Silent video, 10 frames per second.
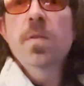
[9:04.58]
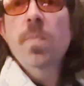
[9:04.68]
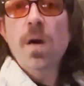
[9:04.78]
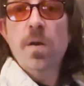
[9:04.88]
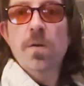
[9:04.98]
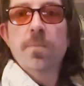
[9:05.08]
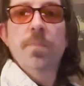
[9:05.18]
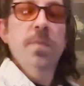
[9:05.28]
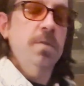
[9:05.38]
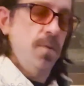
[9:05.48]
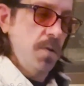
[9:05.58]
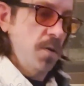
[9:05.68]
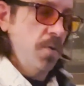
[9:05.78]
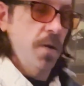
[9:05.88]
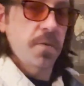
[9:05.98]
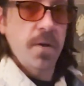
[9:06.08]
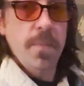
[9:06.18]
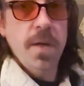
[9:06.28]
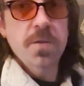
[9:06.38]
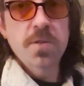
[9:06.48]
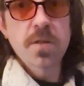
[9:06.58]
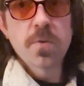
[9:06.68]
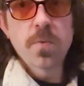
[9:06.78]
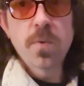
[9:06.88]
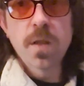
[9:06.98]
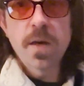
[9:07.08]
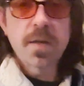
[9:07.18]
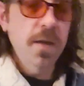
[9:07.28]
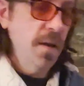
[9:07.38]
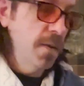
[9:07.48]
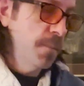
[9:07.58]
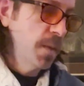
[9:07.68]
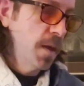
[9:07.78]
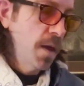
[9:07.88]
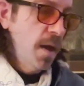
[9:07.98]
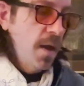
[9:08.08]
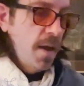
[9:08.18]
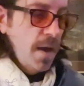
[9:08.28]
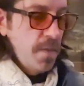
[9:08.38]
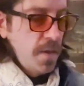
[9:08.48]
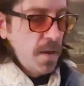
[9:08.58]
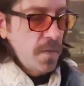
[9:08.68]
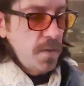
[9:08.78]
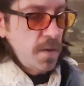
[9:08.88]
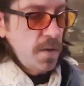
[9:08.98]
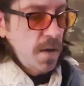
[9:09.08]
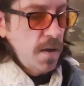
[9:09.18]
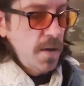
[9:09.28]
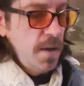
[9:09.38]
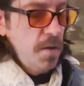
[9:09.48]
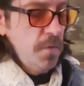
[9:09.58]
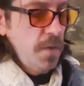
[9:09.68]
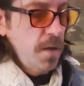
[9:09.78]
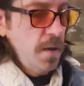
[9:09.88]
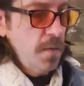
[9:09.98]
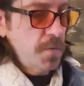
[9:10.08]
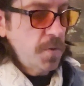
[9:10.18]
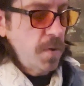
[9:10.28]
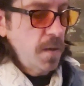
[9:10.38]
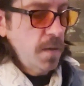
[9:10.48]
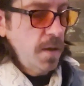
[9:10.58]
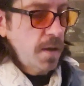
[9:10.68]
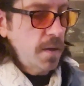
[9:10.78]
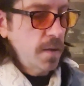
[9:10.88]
better. So I'm going to go ahead and grab that G while I can. And then the end of the turnaround lick,